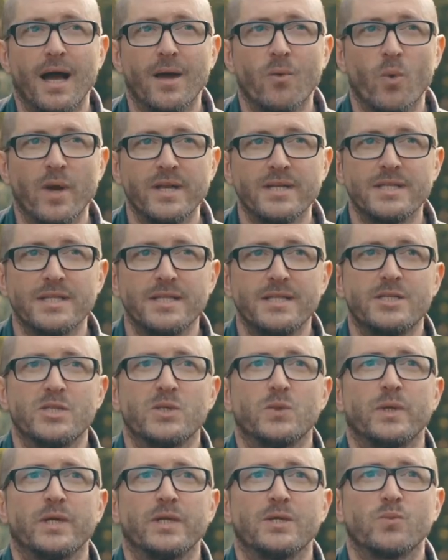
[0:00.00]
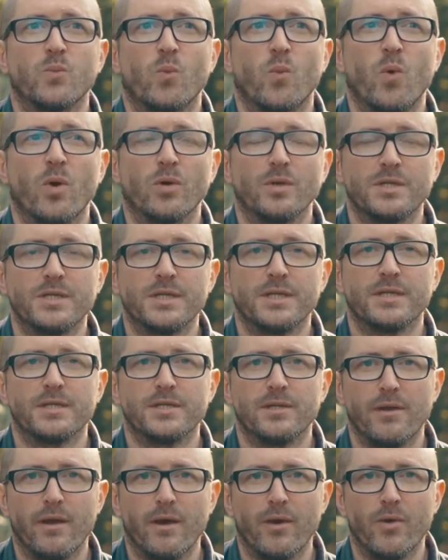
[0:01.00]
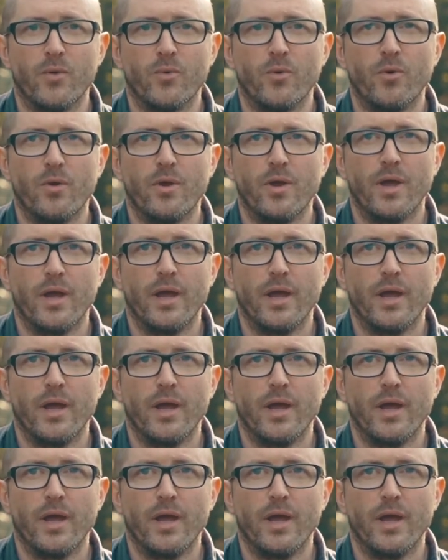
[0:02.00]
I went into it wanting to know